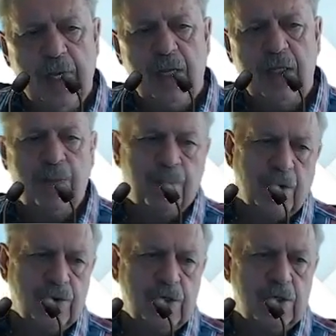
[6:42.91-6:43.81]
and the
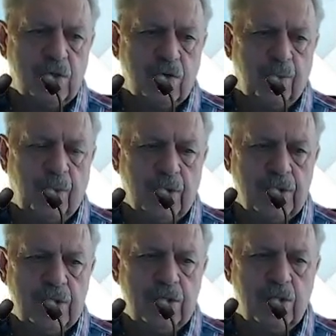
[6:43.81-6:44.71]
proceeds of the
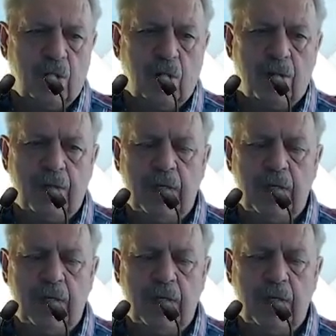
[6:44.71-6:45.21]
policies are then